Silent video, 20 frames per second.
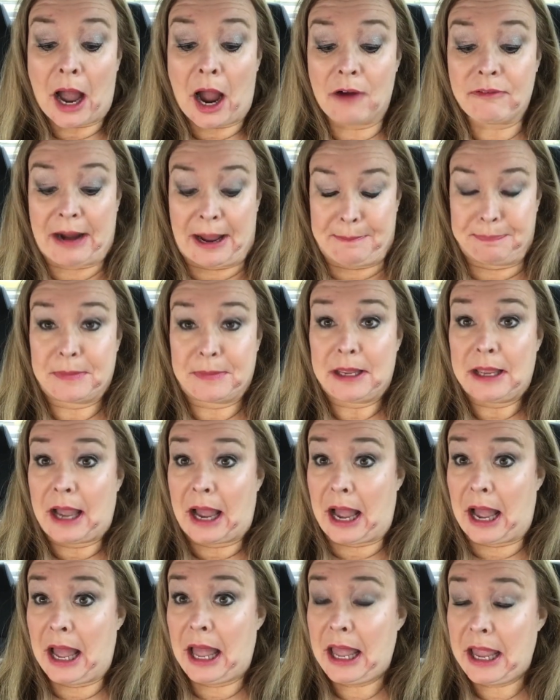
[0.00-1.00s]
All right,
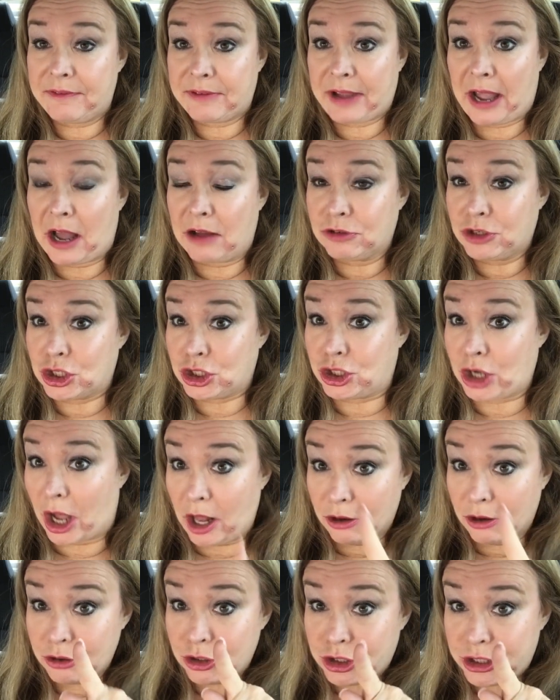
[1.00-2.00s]
I have gone to
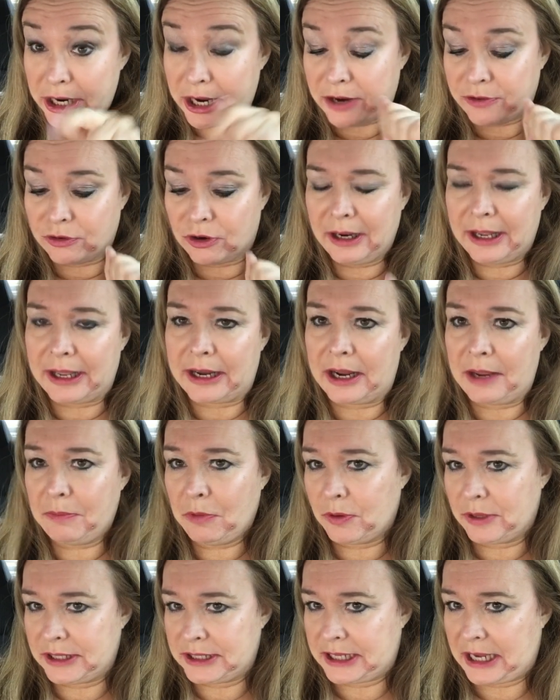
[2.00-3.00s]
Dollar General, and I'm
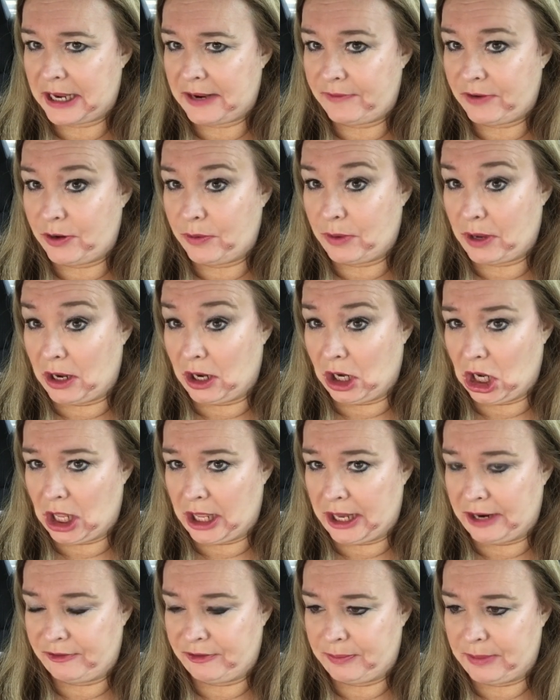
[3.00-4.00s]
going to save you a
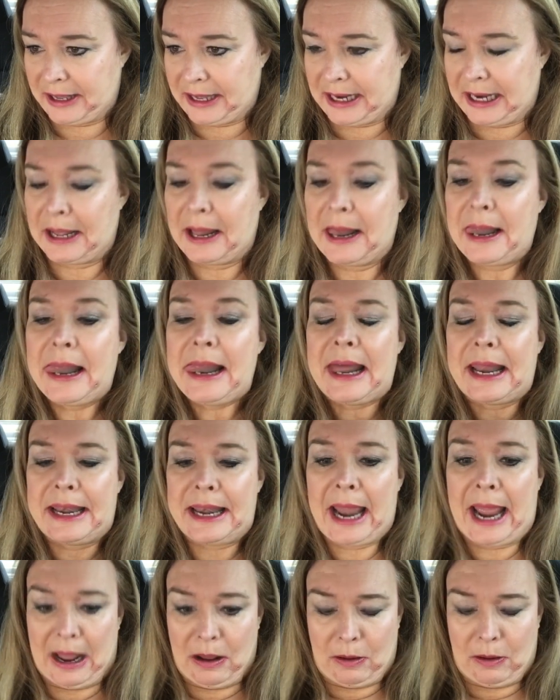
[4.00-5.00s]
lot of money.
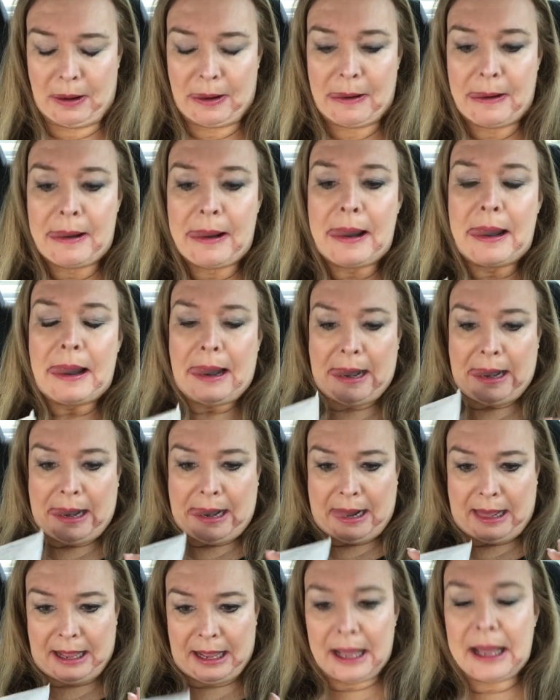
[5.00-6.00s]
Now,
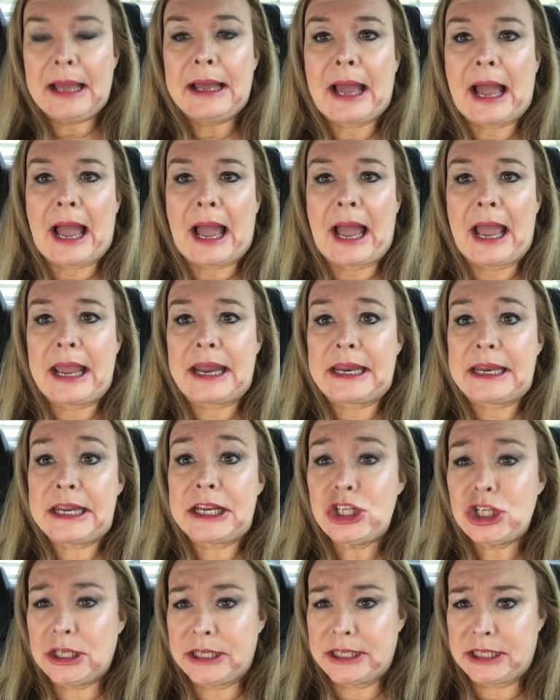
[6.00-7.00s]
I had
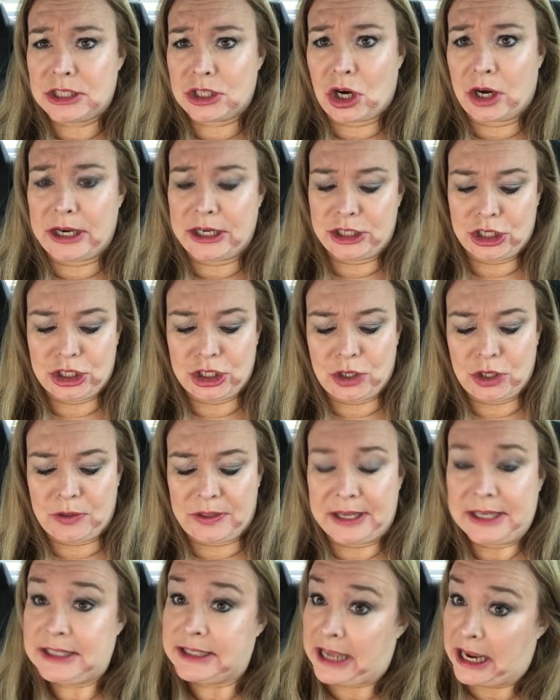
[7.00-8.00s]
initially started to do
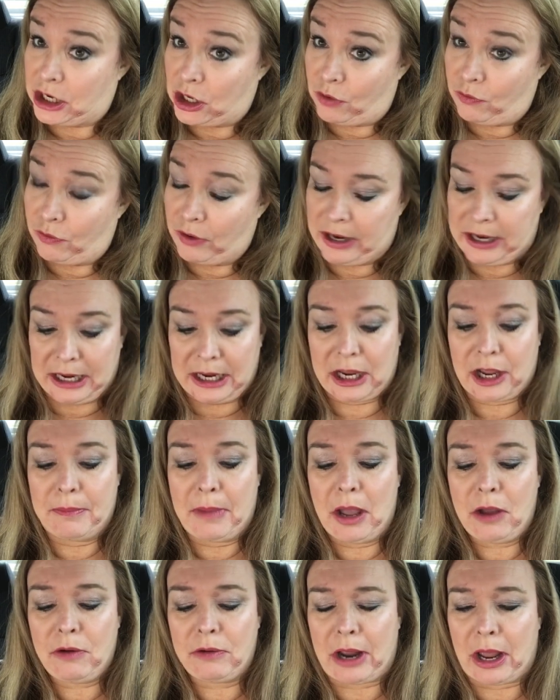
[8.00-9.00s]
this, thank you, Running
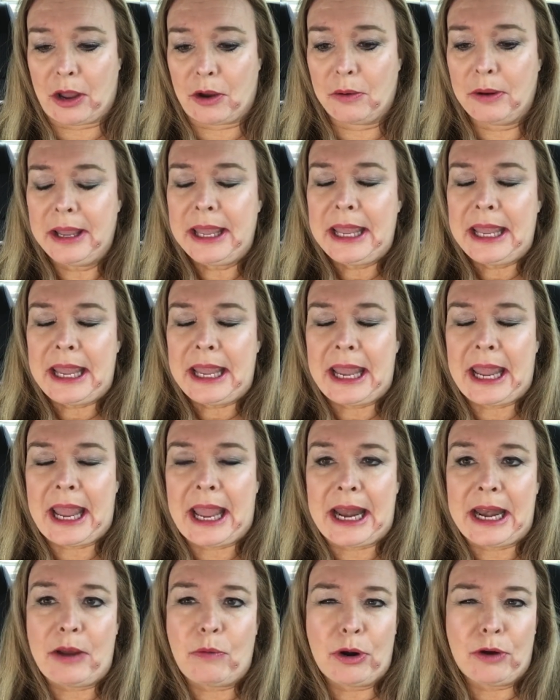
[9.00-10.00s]
Kimono,
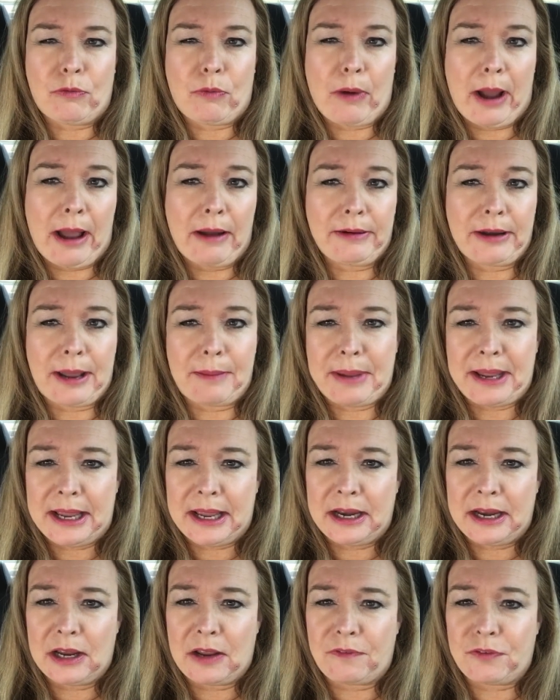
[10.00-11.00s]
and it would have wound up
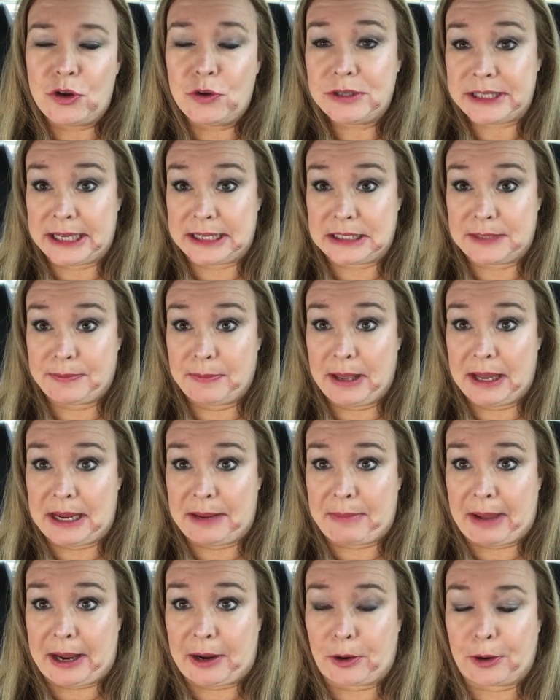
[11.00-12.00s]
being a few cents
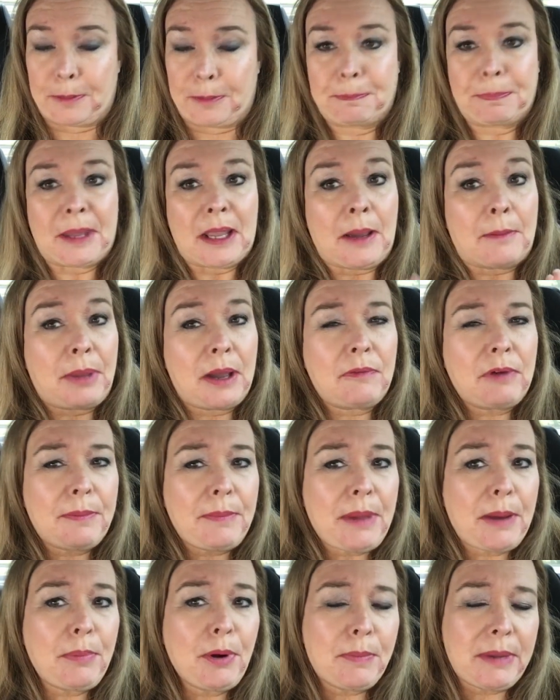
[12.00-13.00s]
moneymaker. But
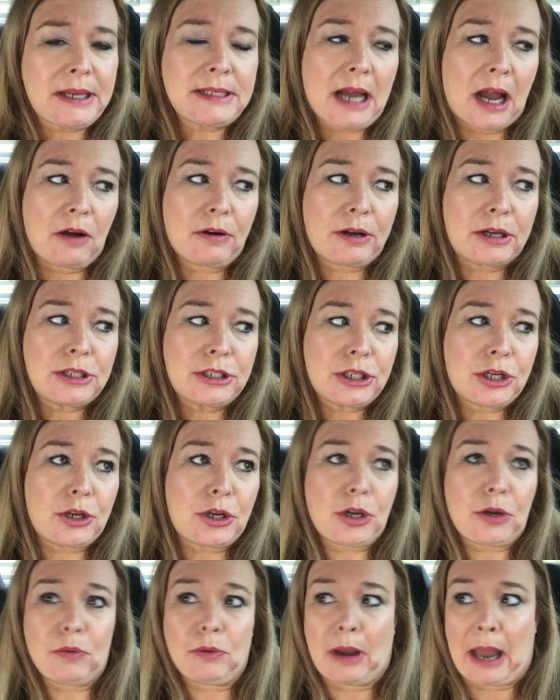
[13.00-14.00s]
remember me talking to
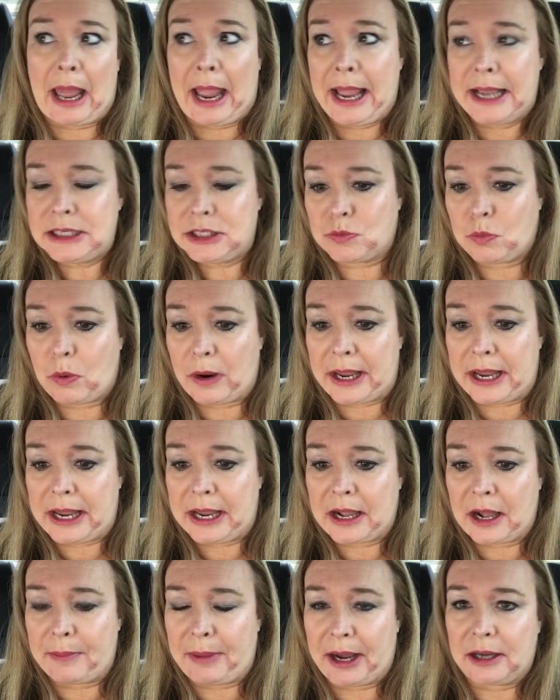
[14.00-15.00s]
you last
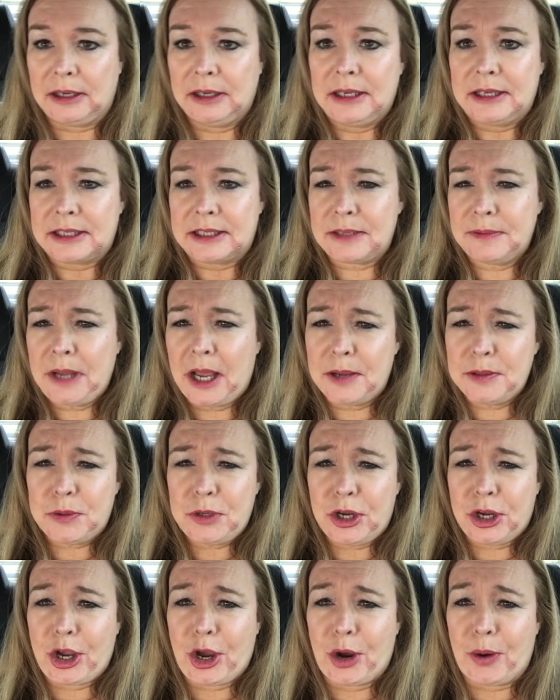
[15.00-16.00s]
week about sometimes
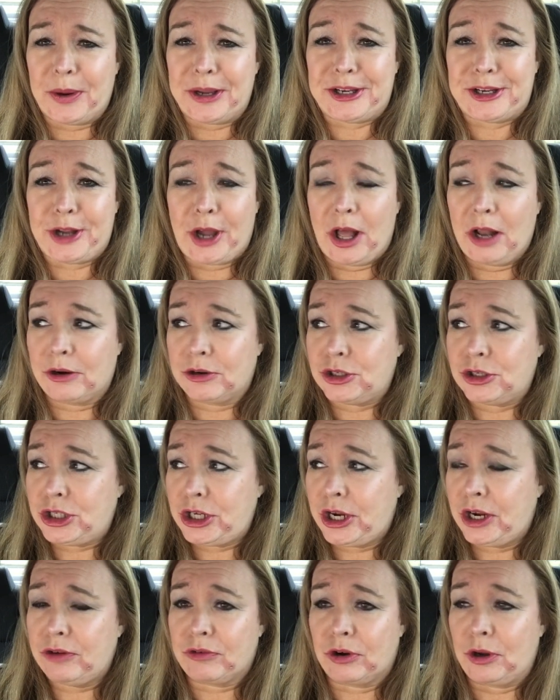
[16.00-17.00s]
when you go into Dollar
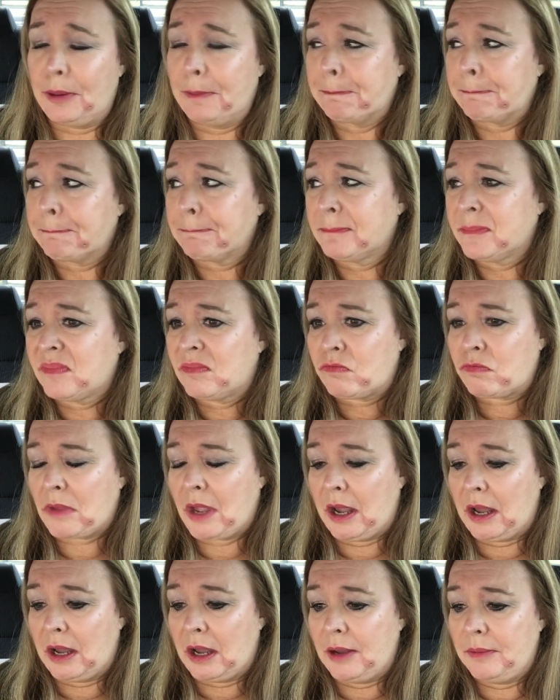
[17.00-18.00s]
General,
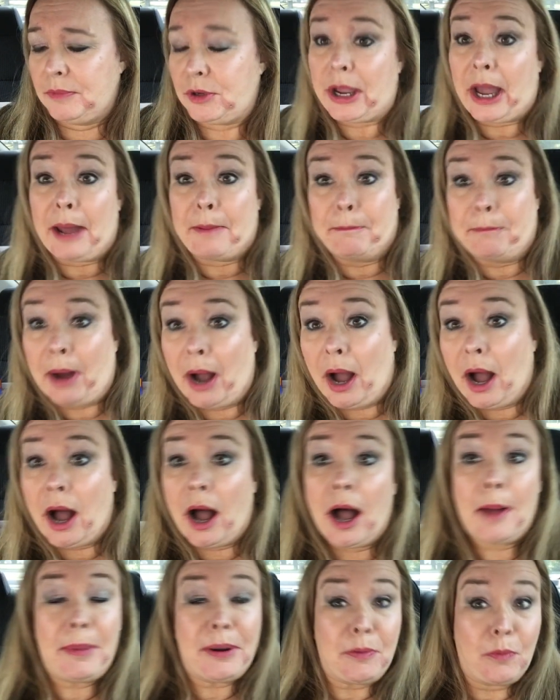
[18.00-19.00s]
you got to
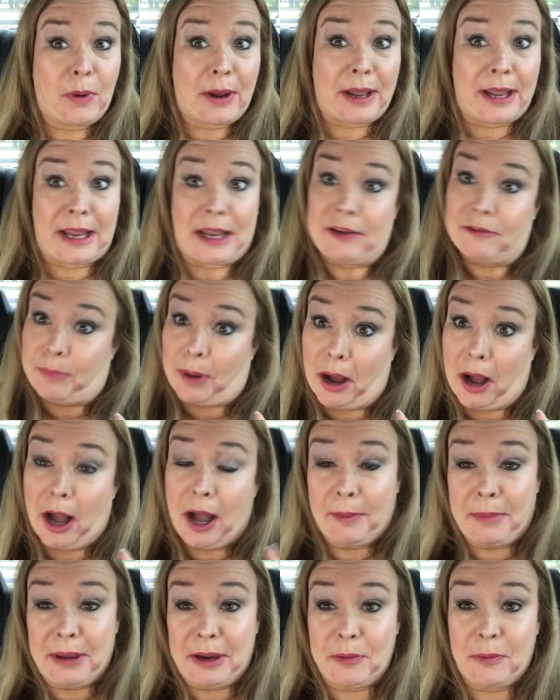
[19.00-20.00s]
bob and weave,
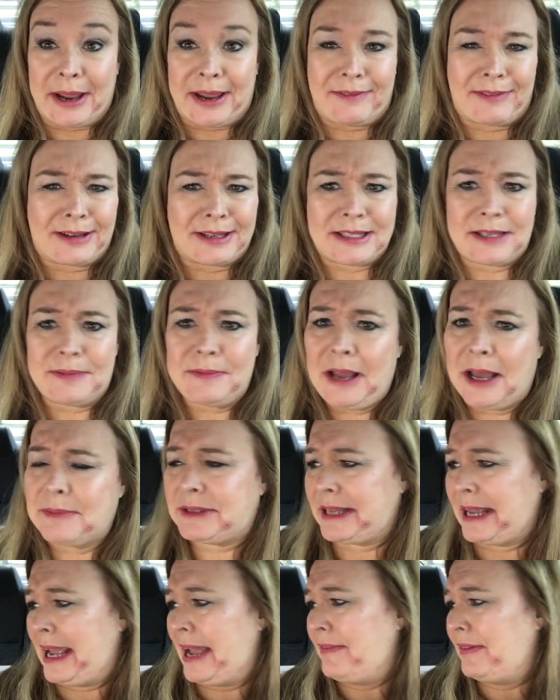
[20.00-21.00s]
because
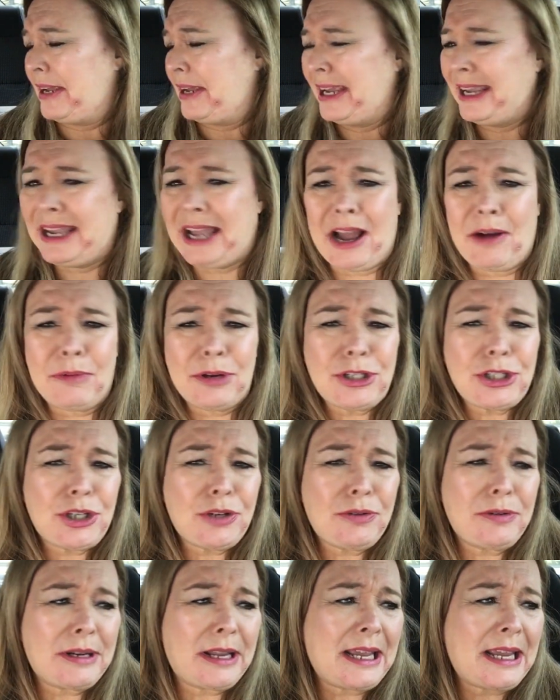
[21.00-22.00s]
sometimes they haven't got what
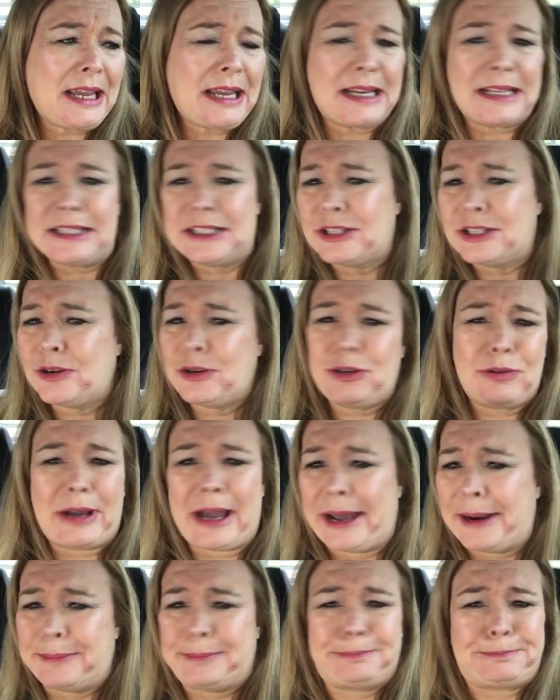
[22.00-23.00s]
you need, and so you
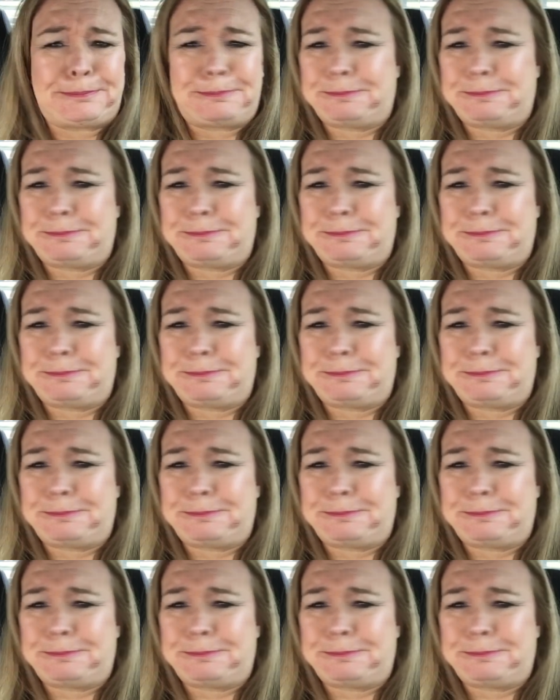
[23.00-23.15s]
got to